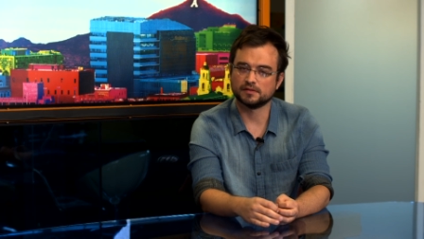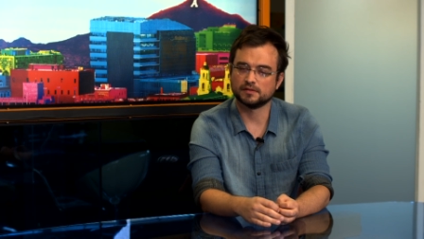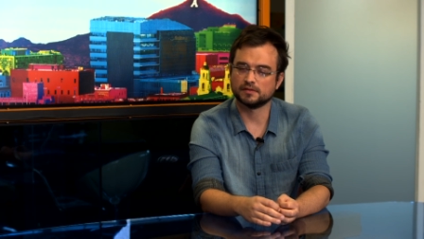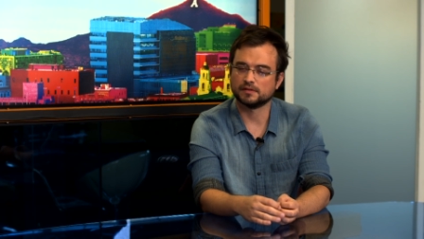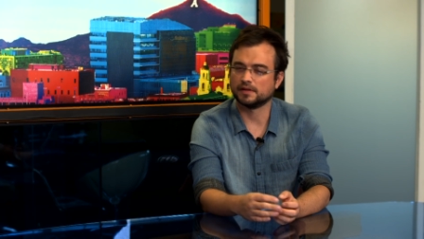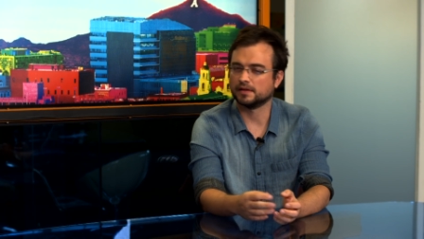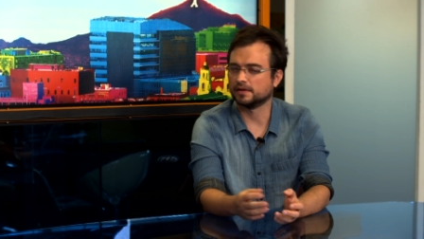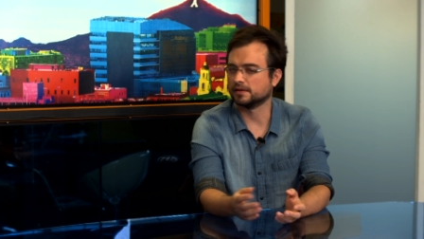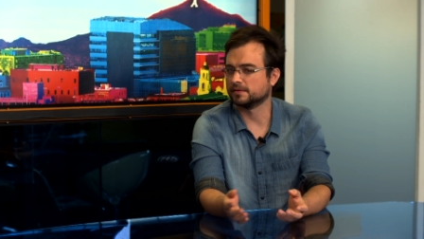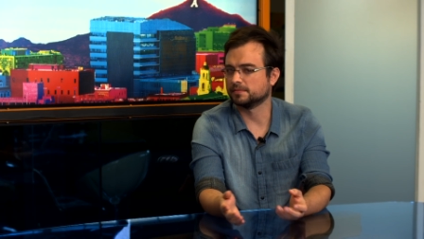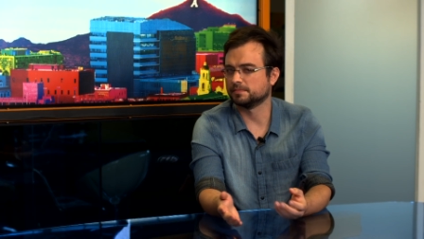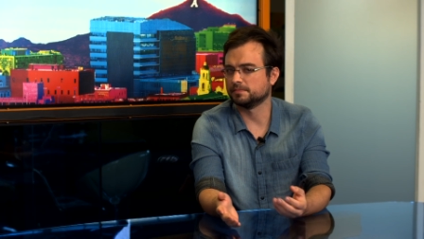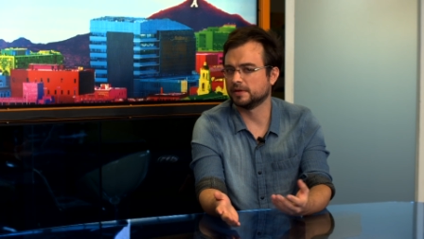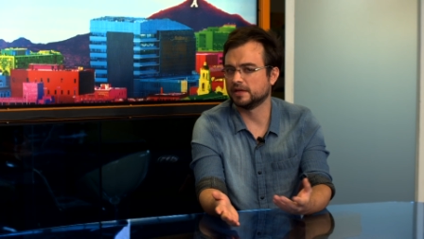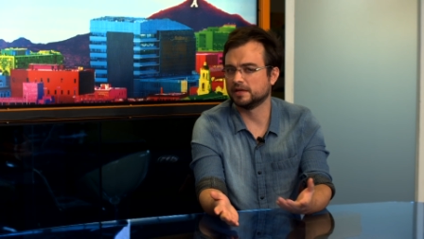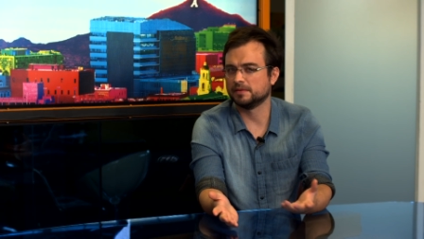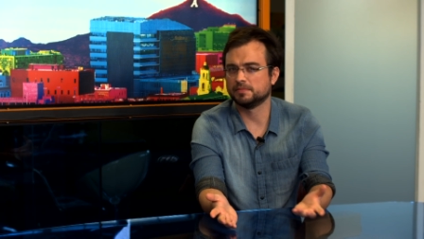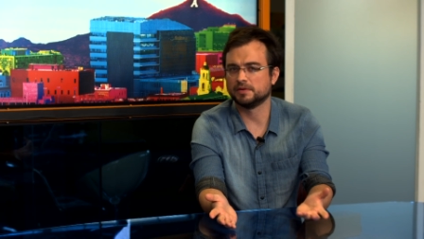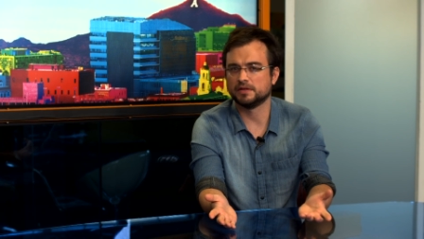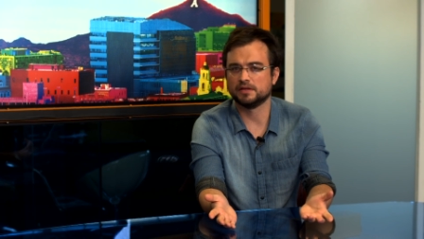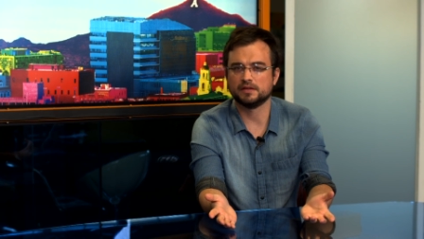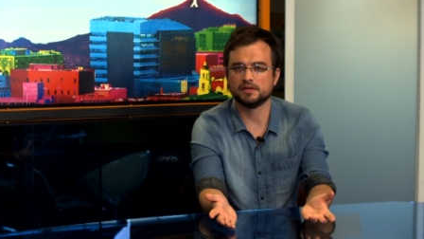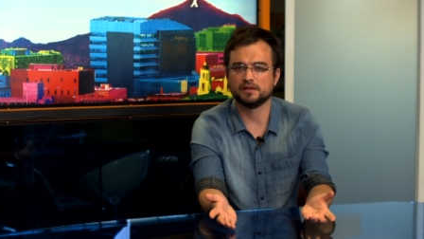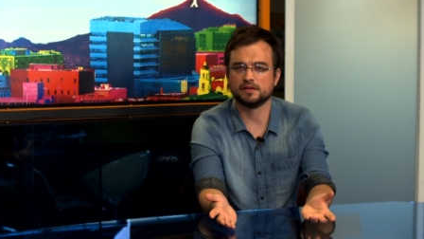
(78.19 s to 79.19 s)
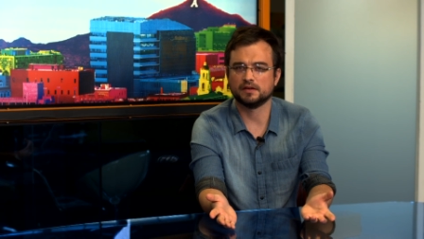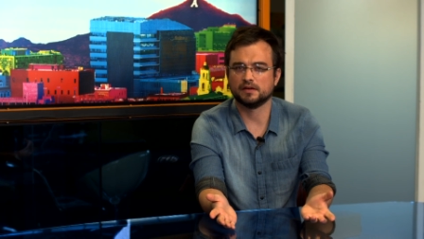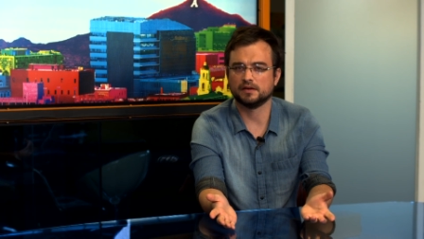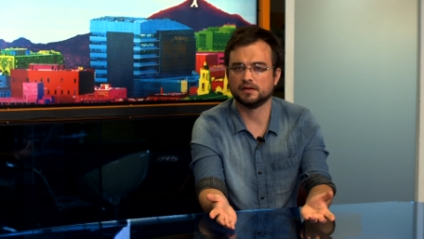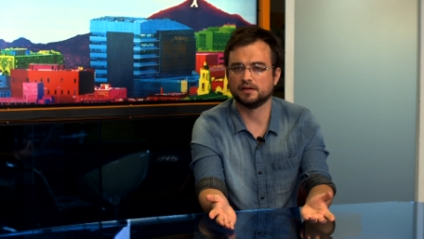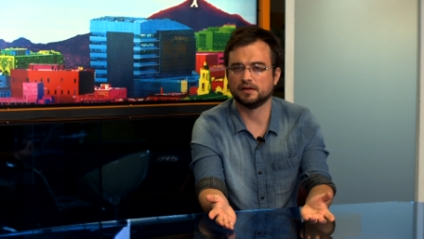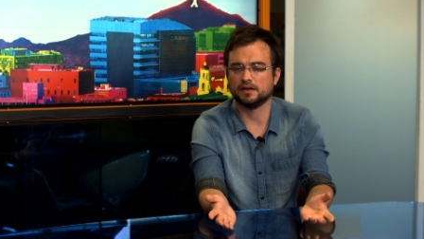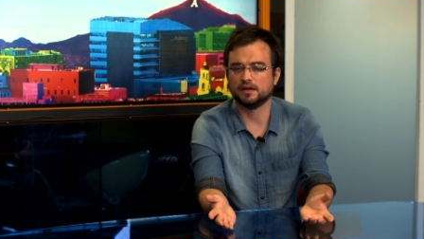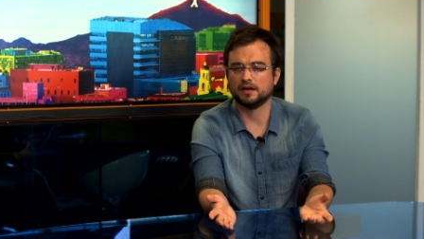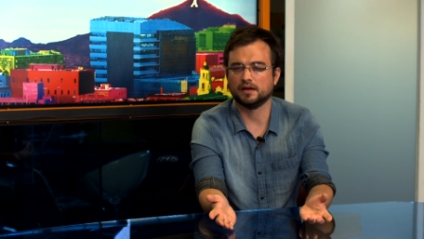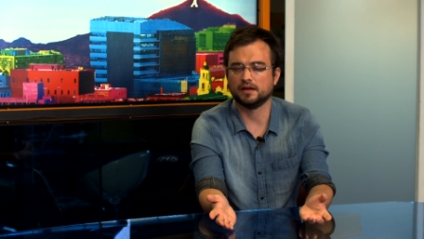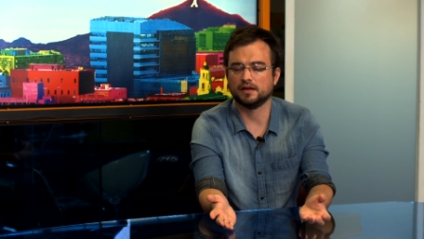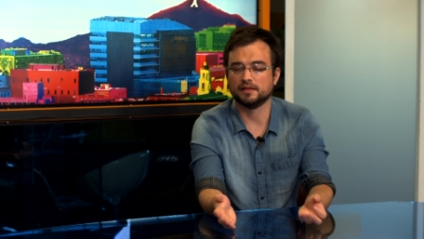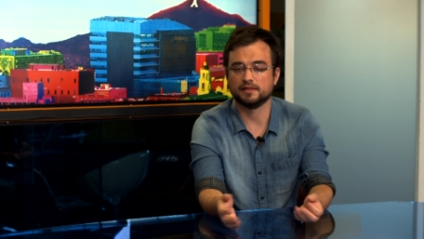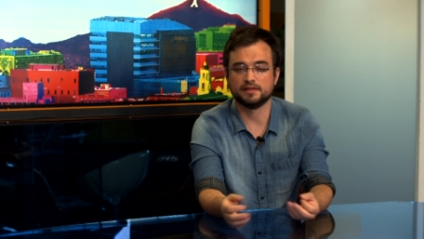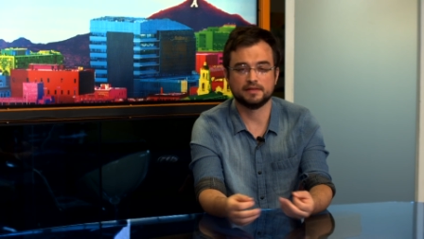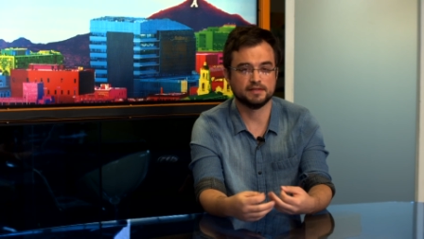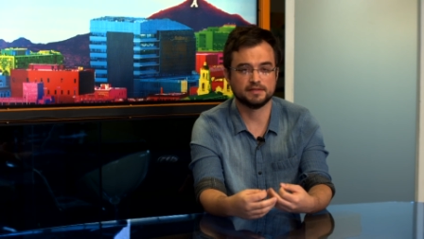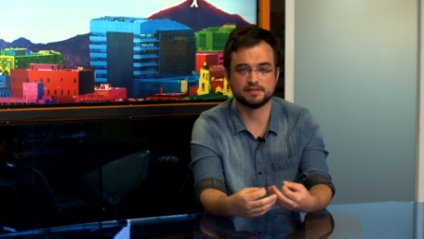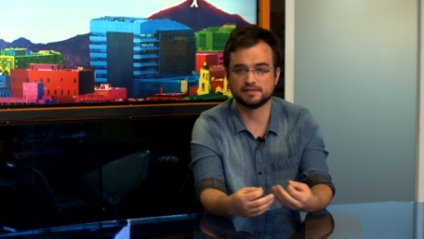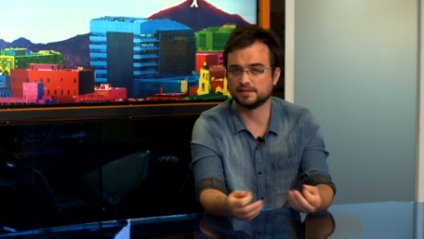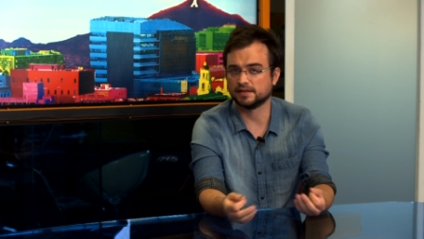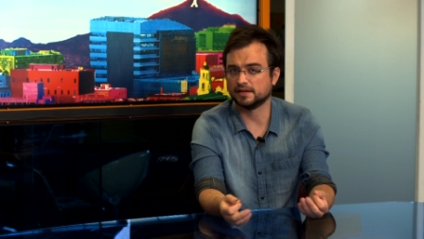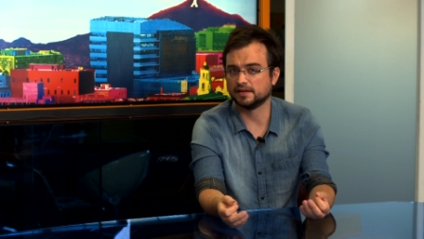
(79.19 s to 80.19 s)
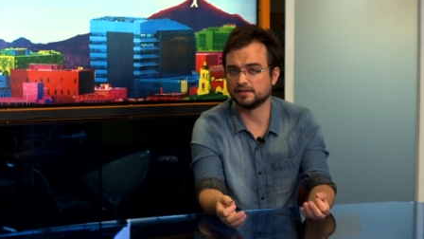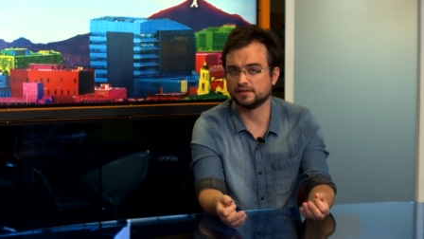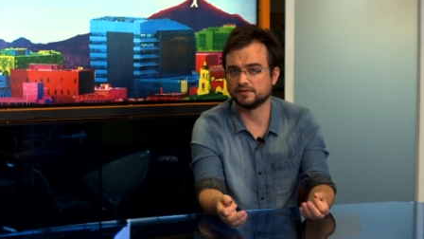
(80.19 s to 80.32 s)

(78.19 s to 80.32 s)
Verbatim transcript: like maybe uh, this style